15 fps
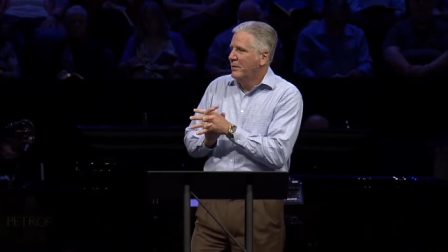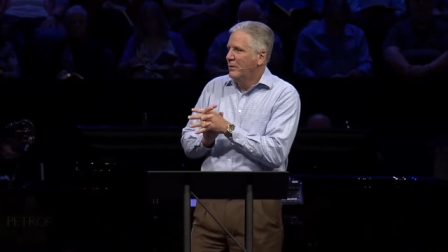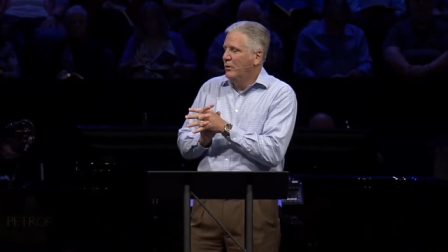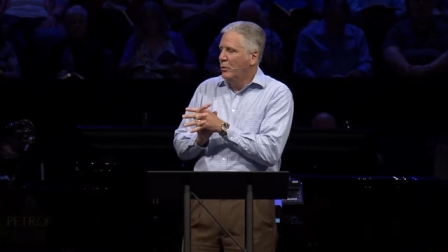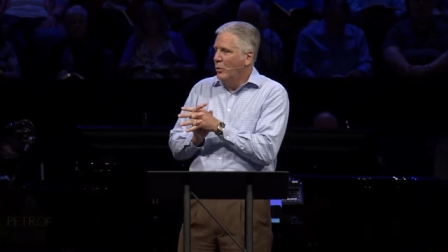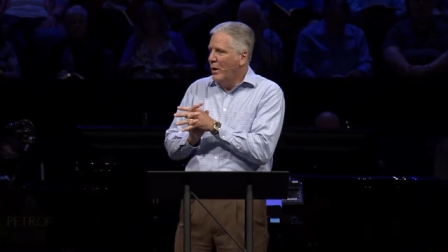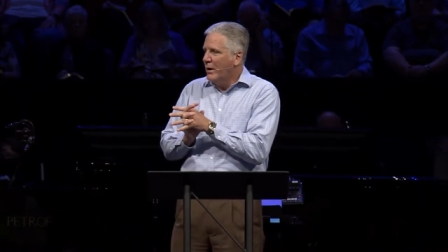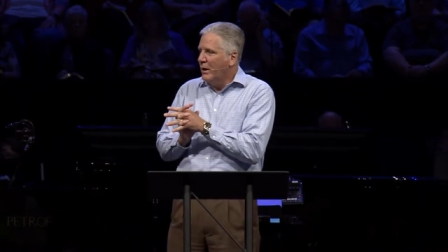you
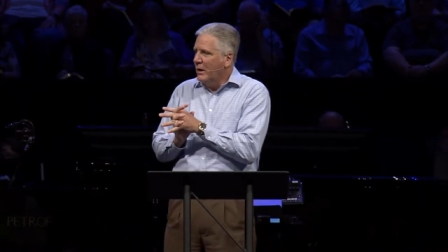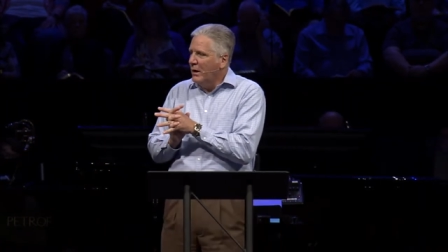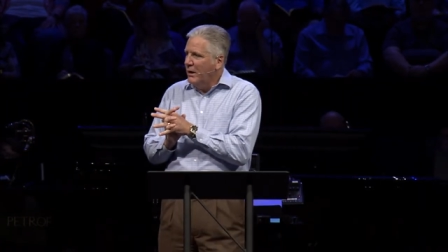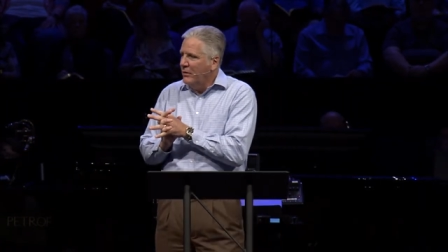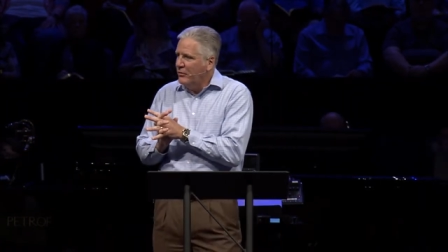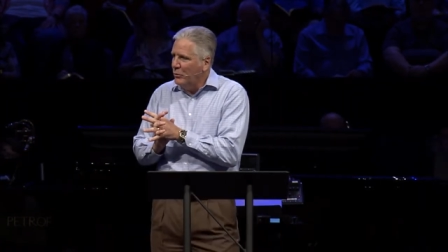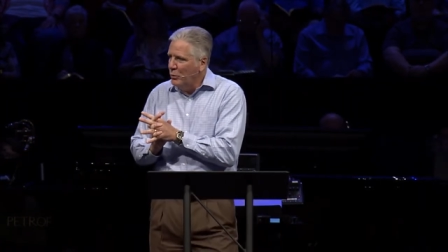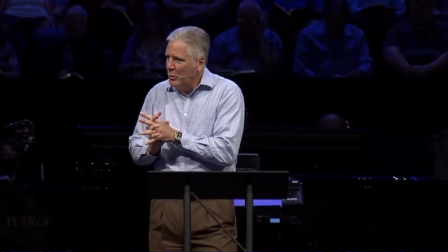
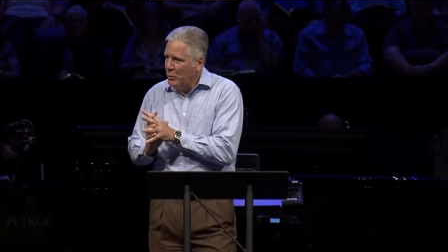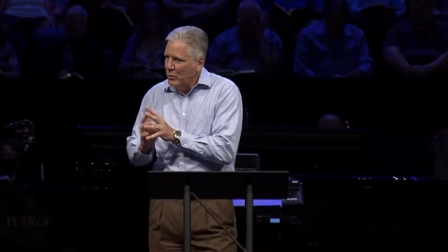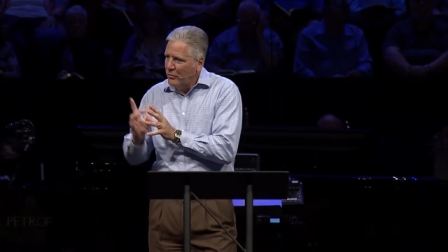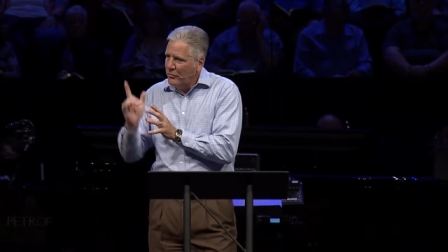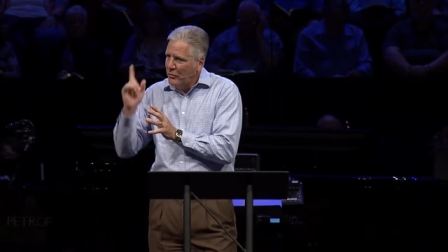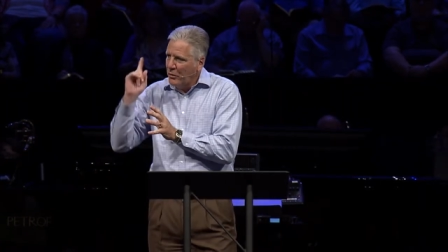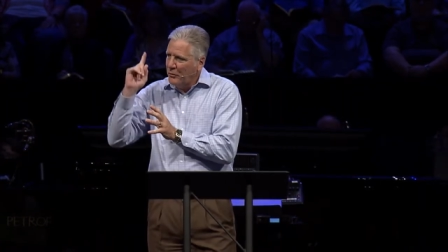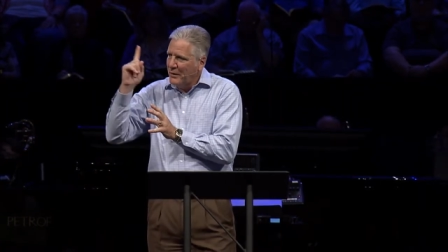recognize that when we're
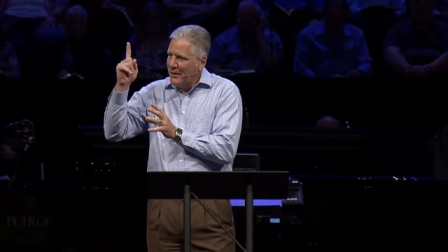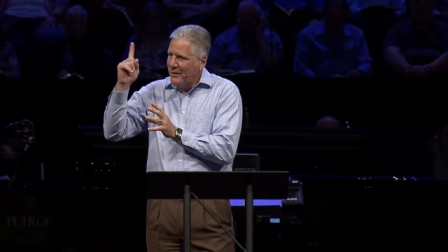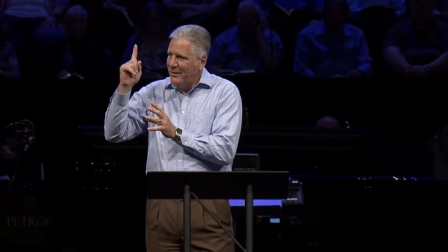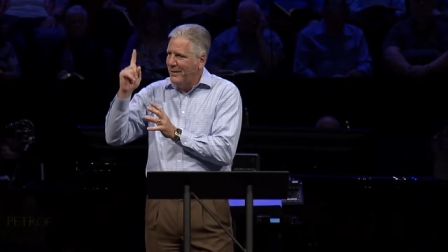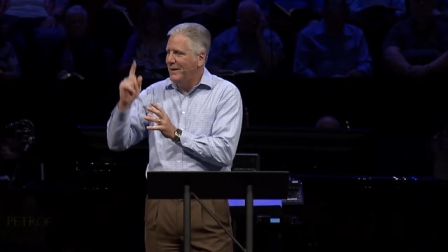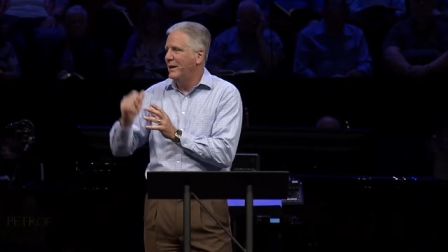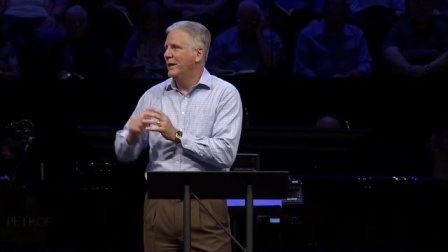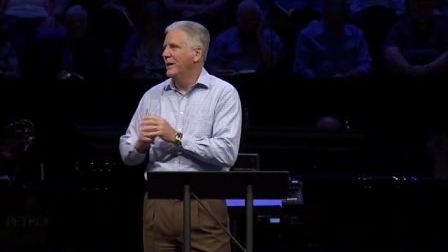serving
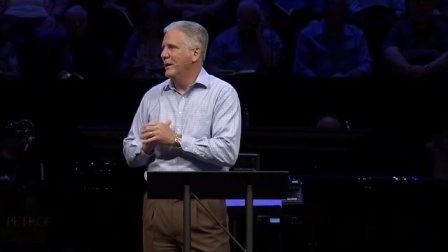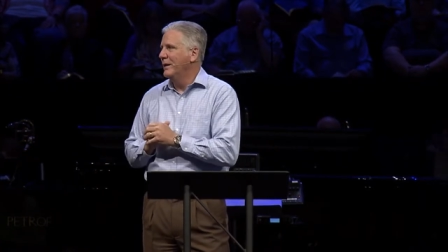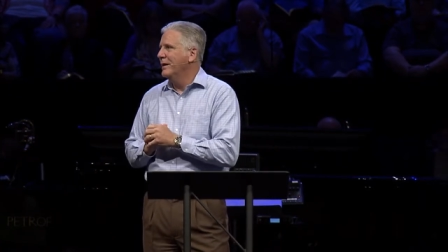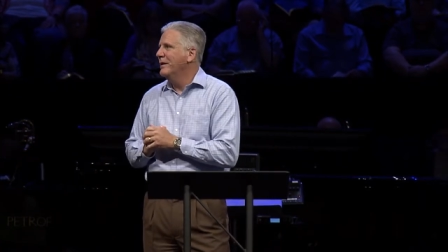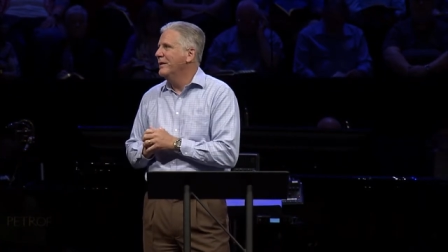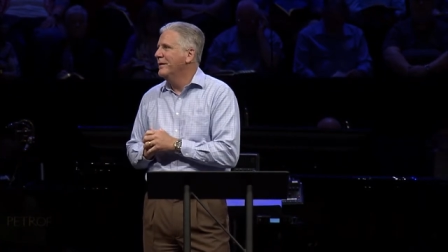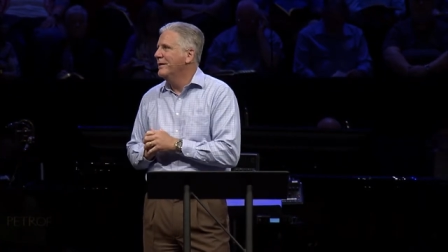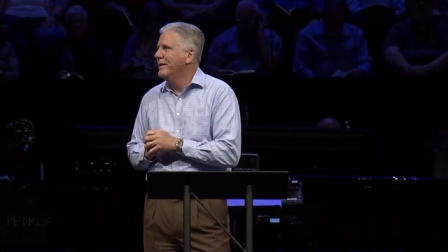the King,
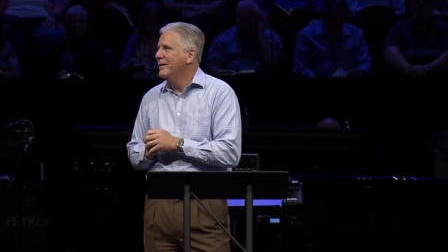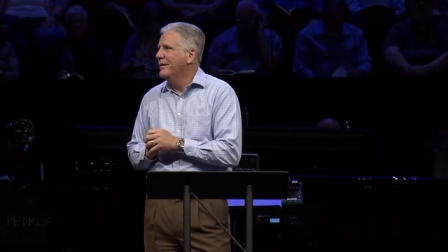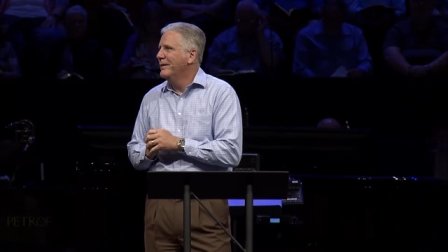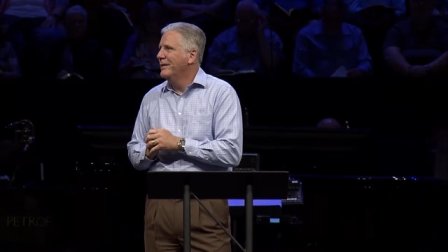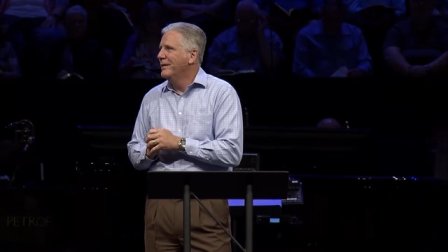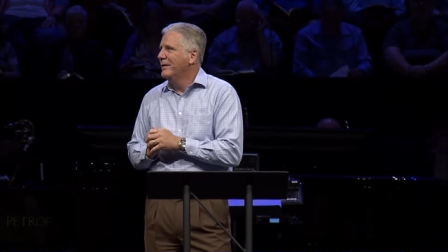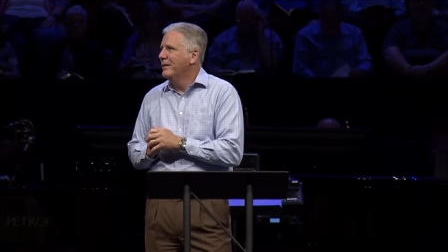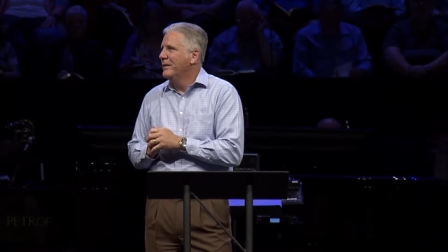
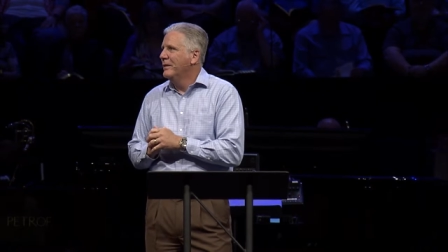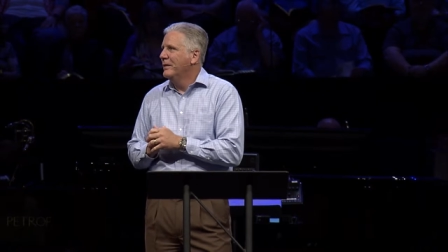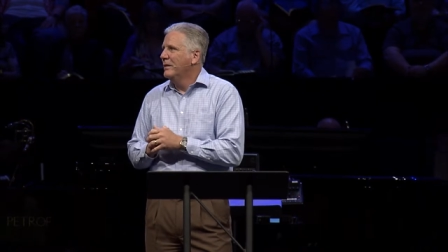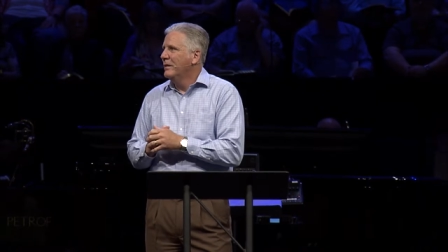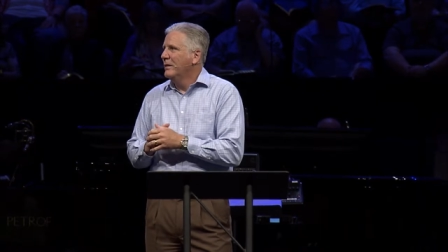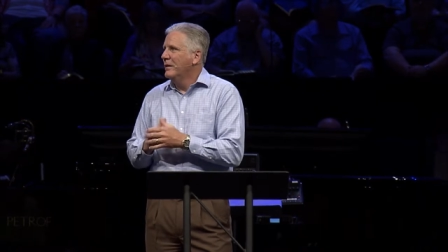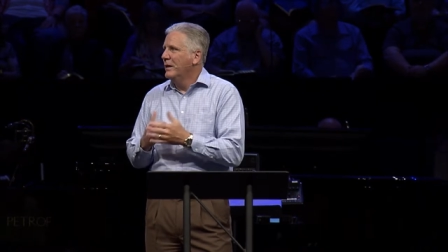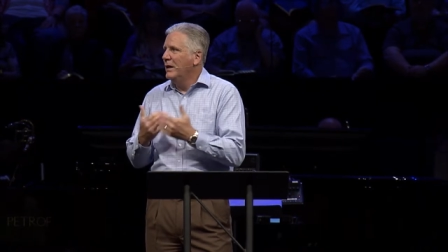
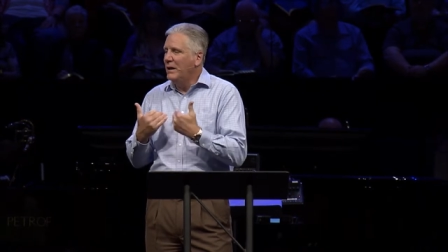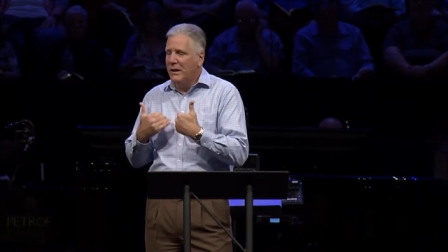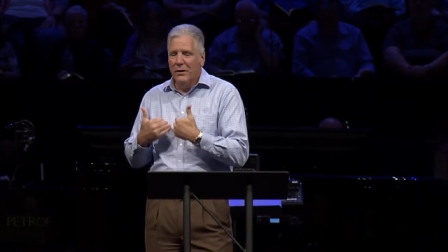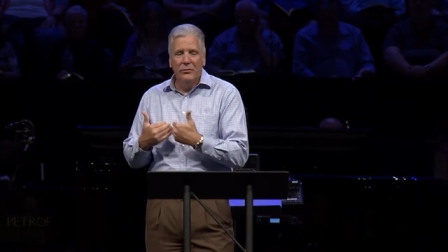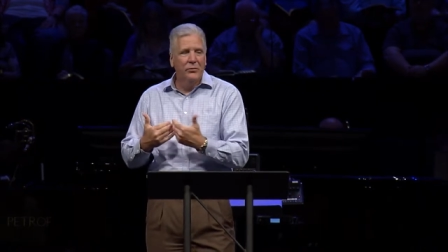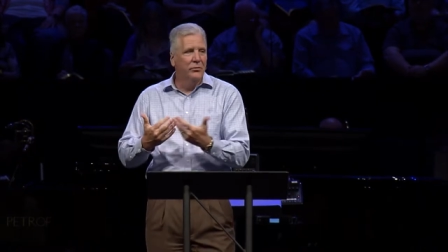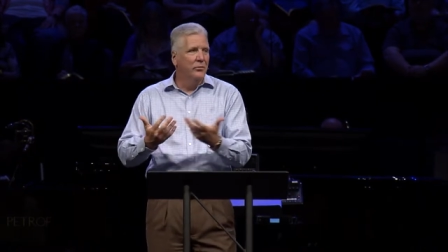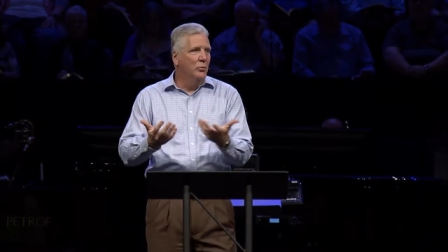he
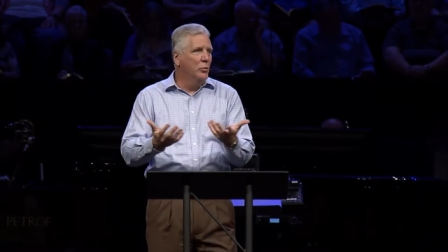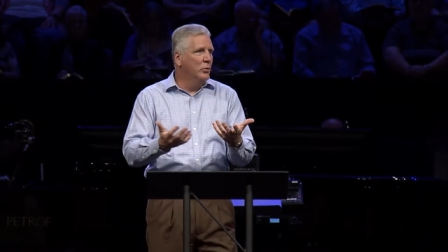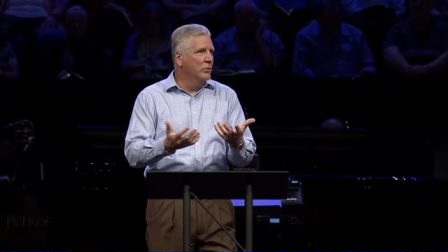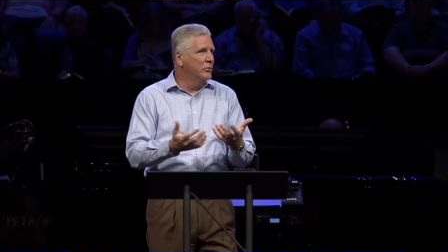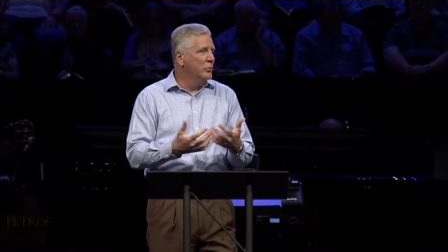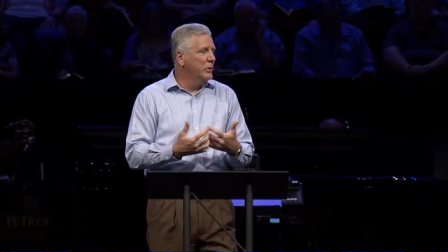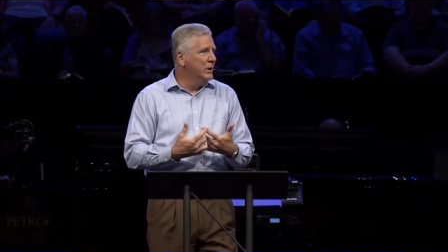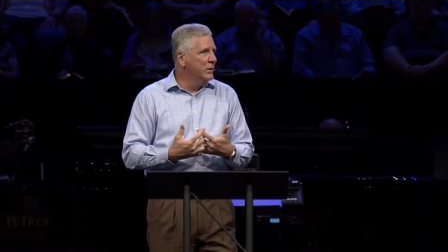gives us the
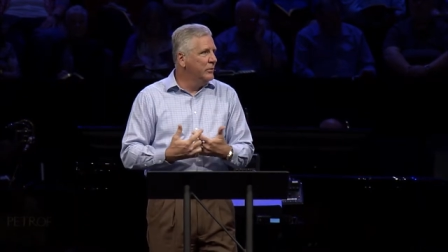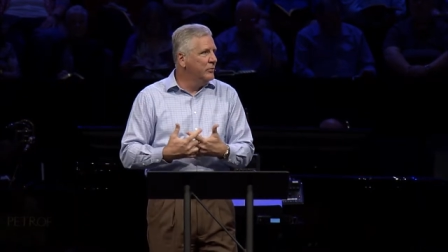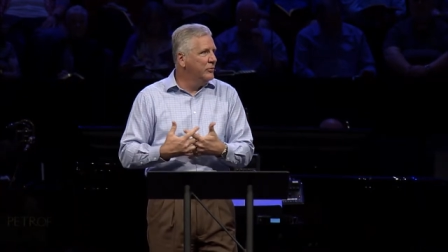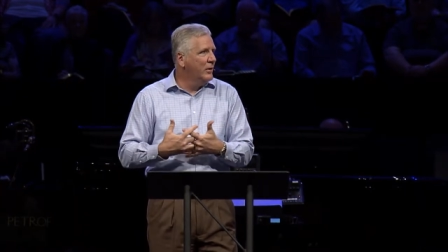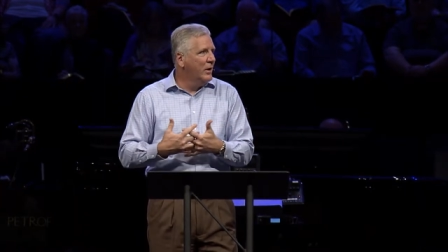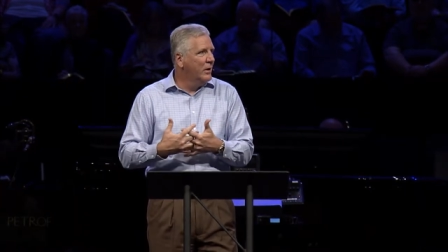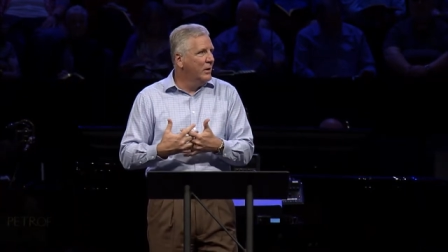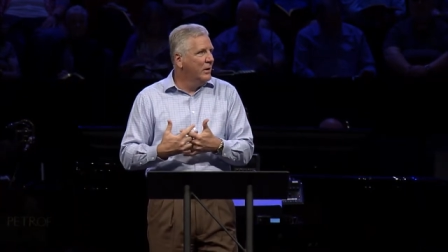words we need to
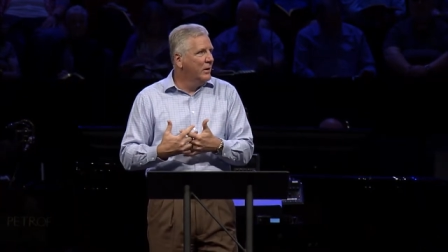say.